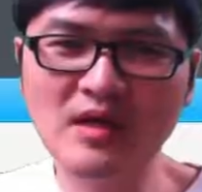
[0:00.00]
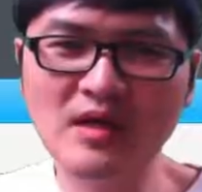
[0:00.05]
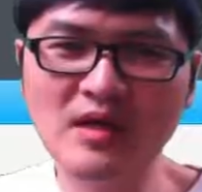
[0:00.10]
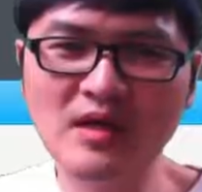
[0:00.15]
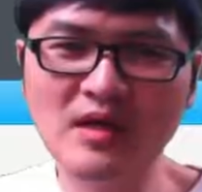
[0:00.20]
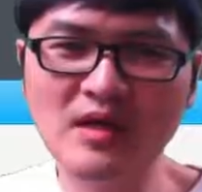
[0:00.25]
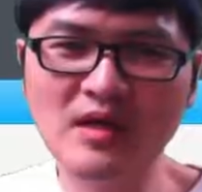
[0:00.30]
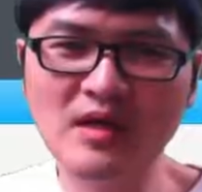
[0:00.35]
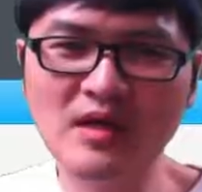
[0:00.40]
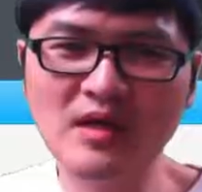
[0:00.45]

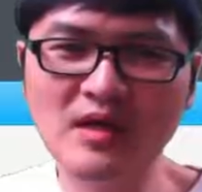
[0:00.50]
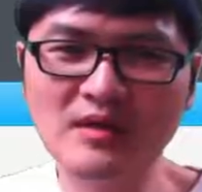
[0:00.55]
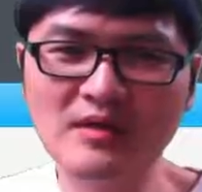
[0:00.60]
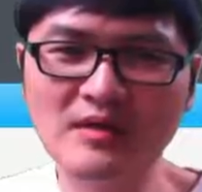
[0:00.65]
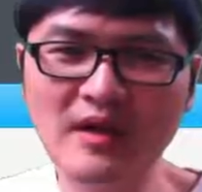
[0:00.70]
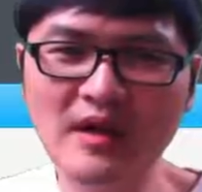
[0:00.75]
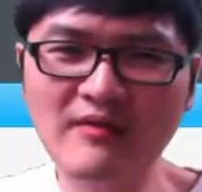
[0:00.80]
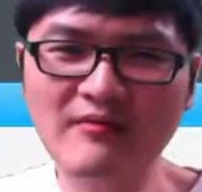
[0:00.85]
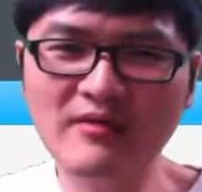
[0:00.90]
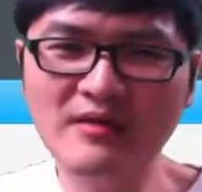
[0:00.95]
your email
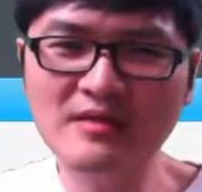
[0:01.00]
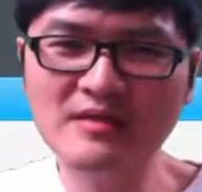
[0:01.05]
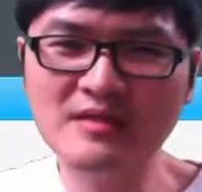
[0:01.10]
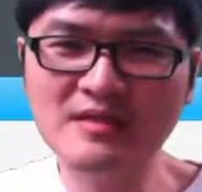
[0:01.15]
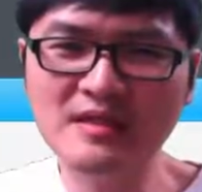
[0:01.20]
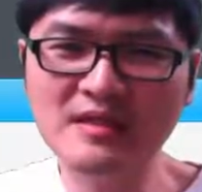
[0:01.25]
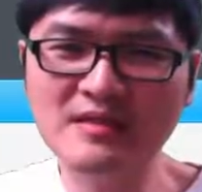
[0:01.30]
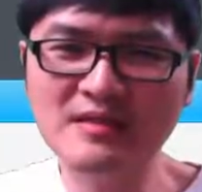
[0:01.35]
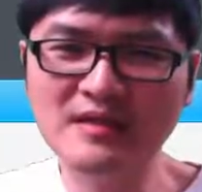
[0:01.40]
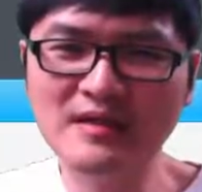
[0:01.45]
will
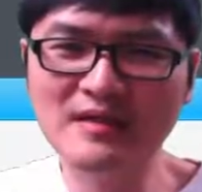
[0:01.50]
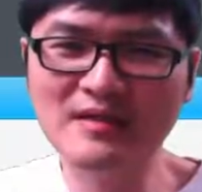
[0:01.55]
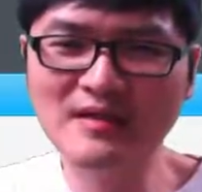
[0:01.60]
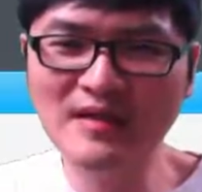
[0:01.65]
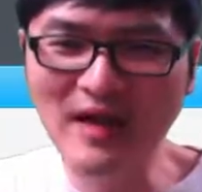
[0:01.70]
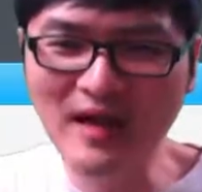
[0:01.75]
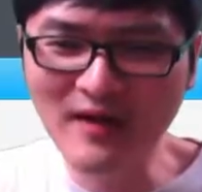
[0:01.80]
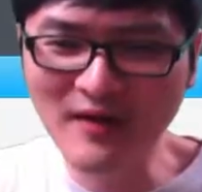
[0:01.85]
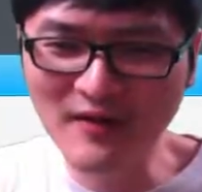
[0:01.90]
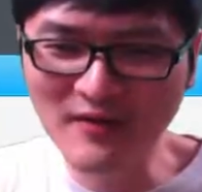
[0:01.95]
never see
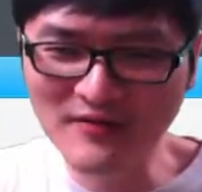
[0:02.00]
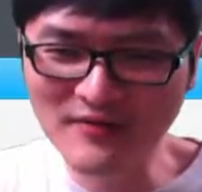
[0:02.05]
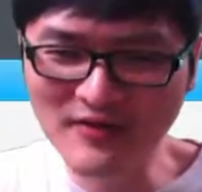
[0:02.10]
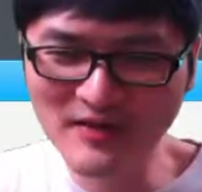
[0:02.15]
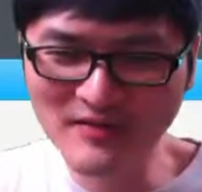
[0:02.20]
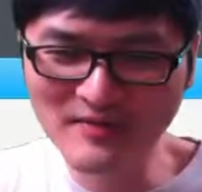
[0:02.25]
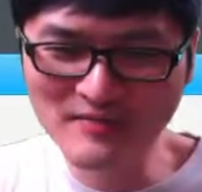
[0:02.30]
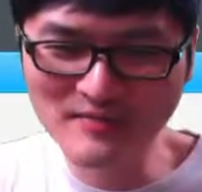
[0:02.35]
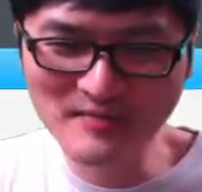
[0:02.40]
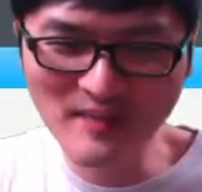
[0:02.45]
the
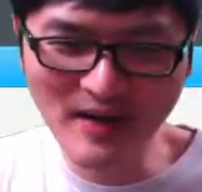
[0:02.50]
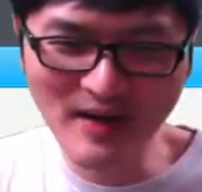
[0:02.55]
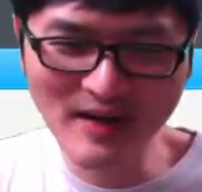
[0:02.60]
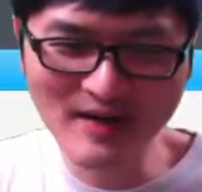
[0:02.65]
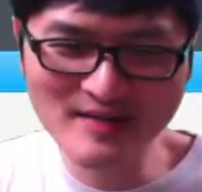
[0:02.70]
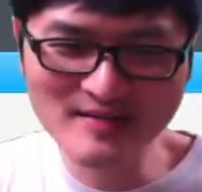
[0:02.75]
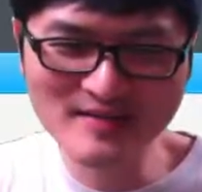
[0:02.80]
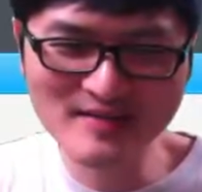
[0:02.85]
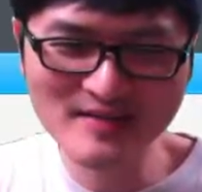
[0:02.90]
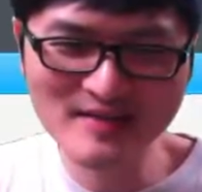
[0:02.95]

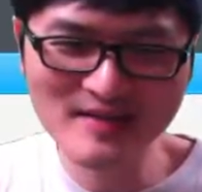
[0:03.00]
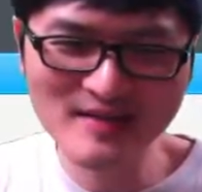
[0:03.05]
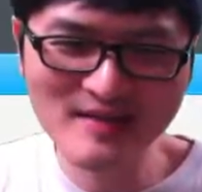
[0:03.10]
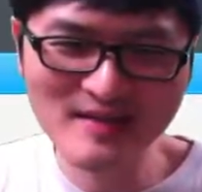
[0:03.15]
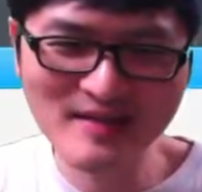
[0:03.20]
inbox.